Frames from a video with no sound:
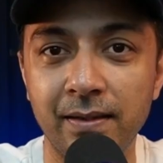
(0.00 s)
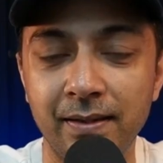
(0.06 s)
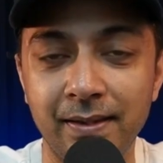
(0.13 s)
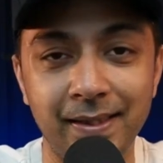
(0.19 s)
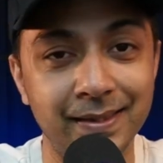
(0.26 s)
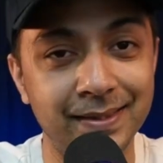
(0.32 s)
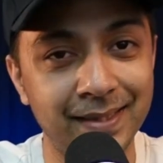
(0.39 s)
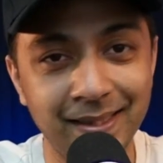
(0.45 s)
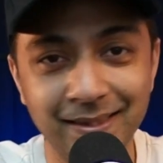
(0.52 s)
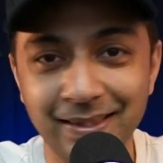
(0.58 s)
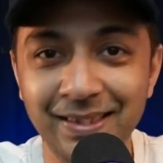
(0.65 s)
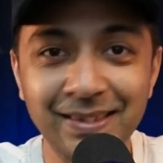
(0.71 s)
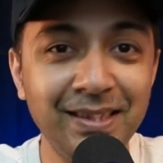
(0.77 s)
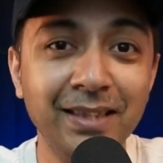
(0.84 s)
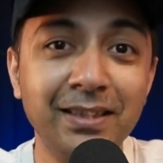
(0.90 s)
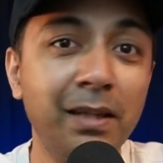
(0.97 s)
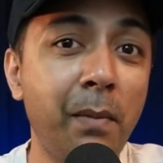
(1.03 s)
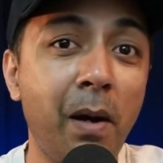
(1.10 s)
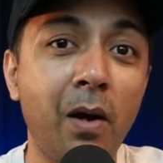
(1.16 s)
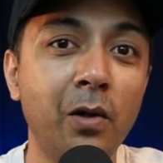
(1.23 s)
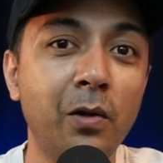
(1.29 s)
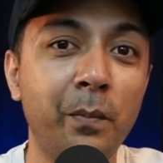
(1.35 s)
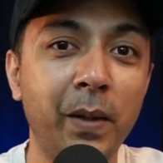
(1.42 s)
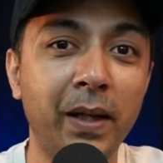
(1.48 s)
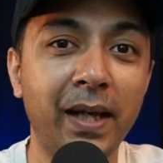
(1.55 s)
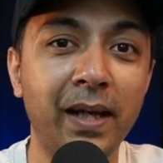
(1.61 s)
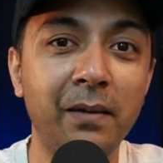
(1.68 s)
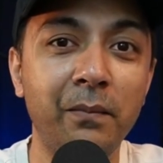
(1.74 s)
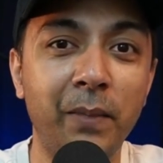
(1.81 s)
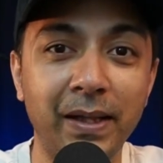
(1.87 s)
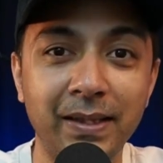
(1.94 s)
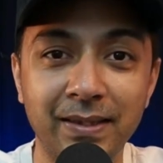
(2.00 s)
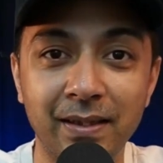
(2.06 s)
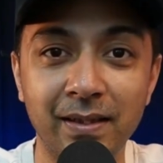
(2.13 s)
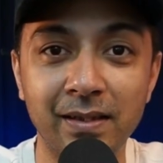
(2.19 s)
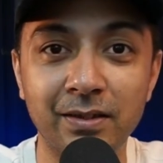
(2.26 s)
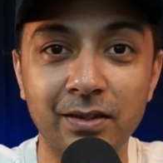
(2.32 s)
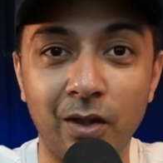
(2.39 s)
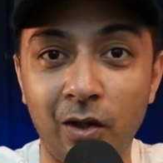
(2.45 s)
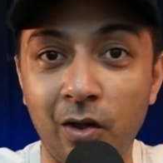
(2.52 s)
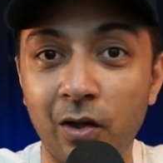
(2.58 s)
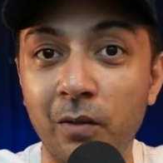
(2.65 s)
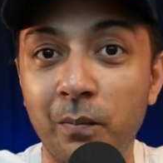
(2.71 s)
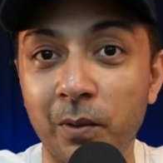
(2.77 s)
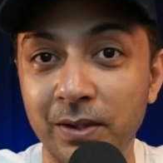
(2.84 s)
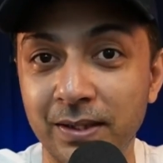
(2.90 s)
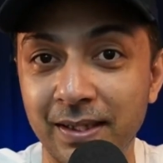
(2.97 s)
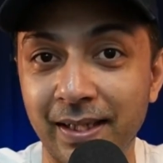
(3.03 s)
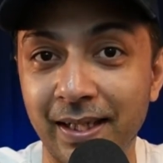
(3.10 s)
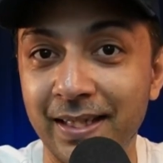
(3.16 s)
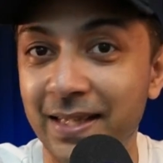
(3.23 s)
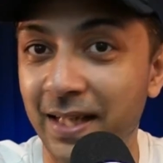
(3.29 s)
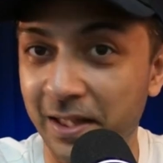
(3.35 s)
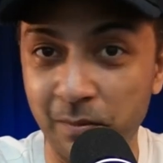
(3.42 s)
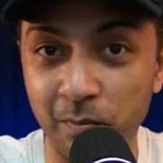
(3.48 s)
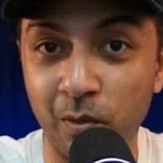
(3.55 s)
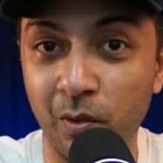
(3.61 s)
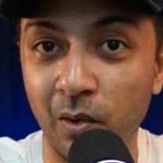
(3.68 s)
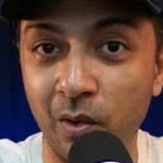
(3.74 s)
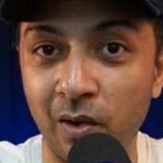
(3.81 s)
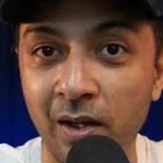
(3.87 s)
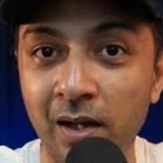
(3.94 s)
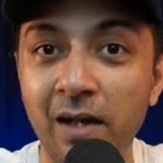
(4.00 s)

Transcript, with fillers: This isn't just about picking pixels or percentage anymore.